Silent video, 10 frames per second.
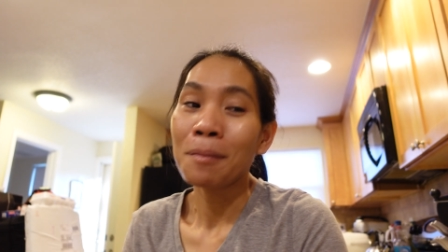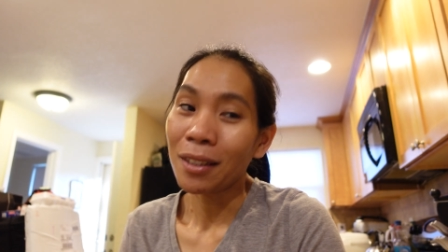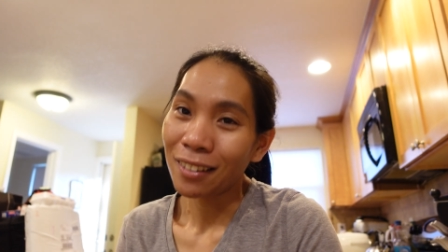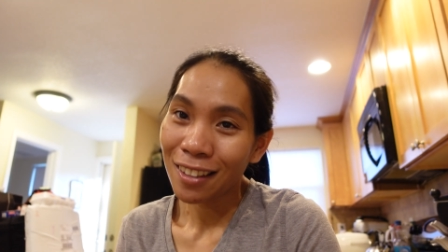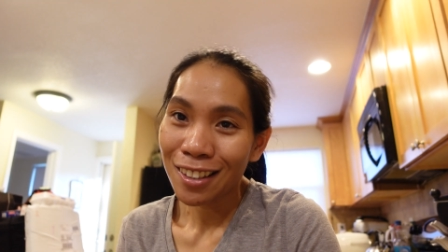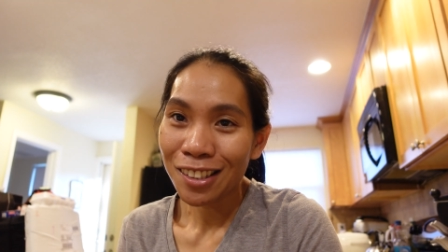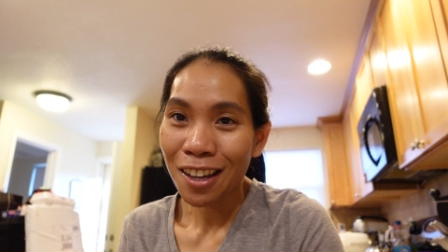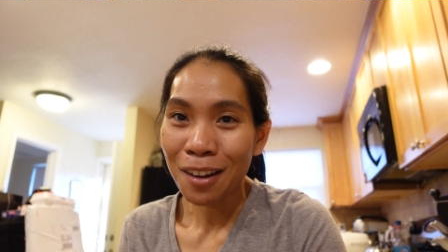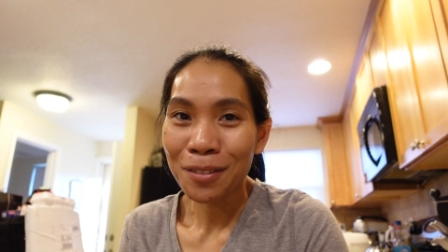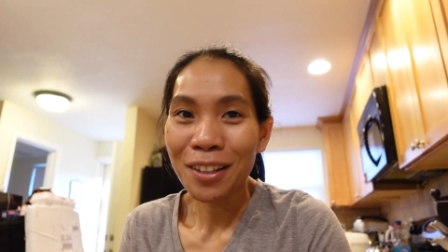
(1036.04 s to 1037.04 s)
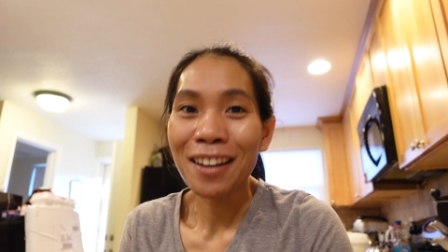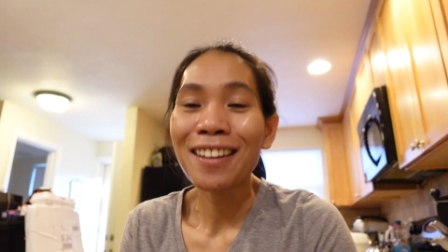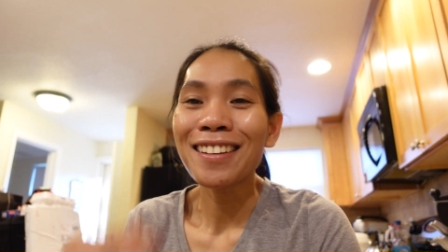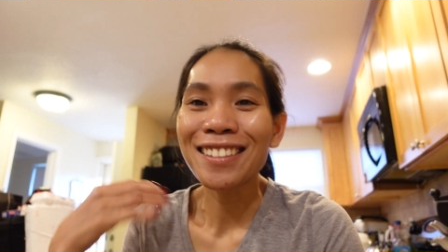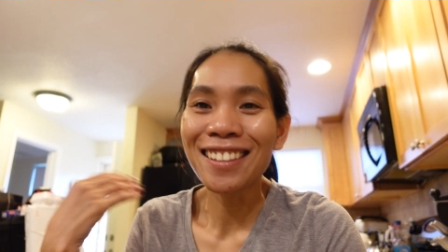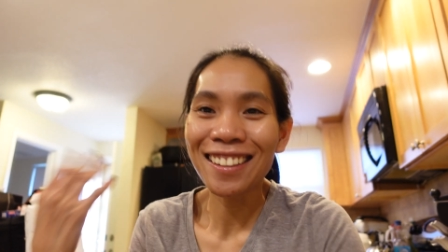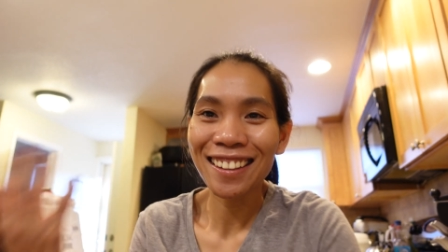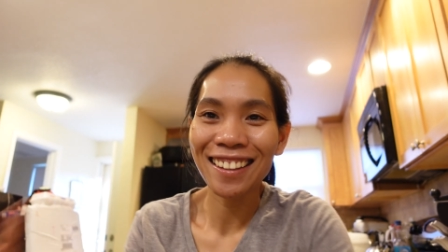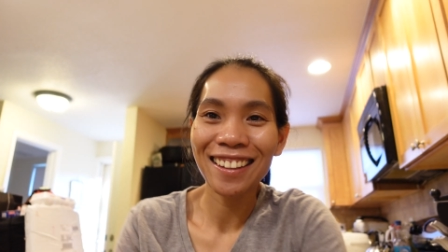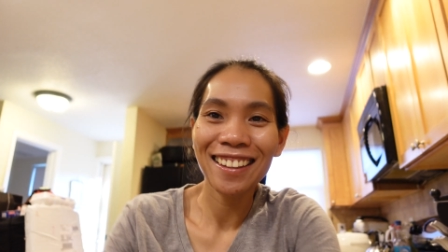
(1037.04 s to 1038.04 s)
But this camera is
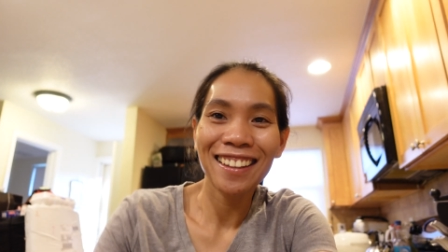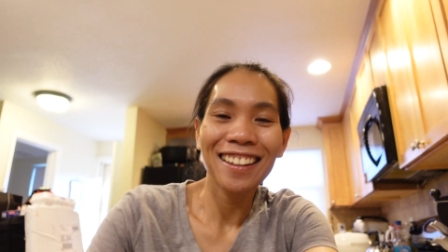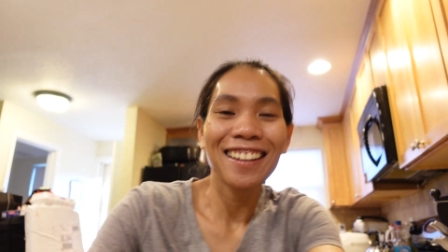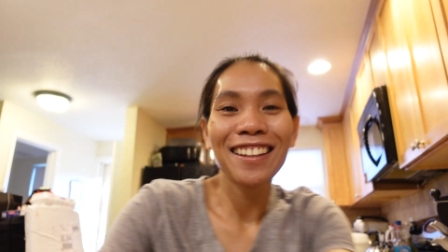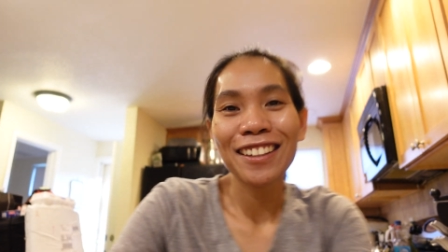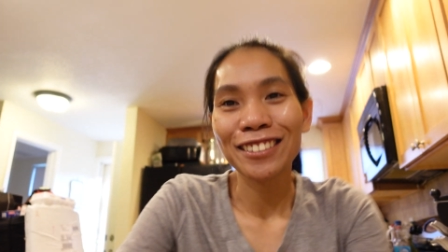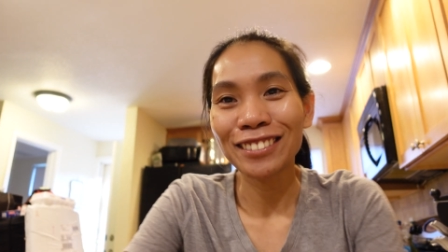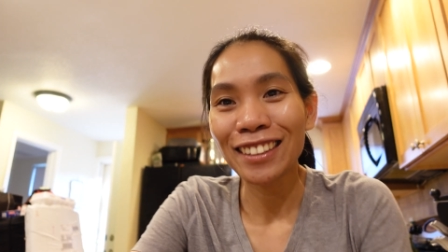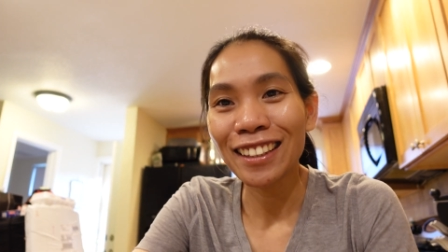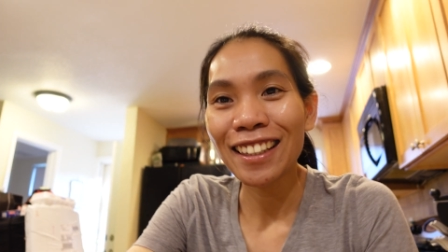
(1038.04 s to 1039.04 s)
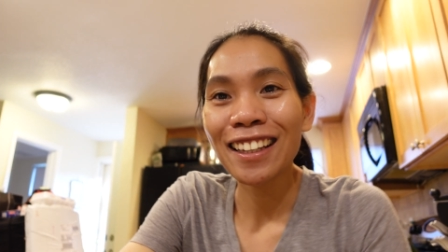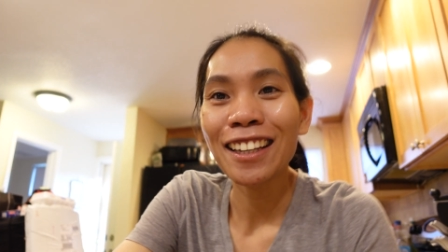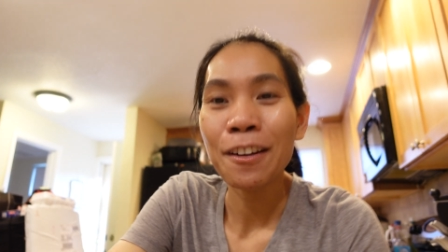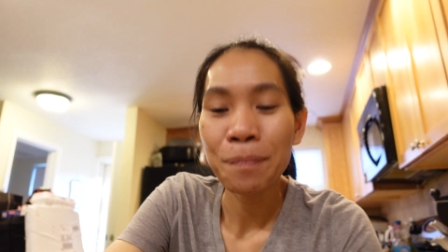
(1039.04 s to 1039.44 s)
really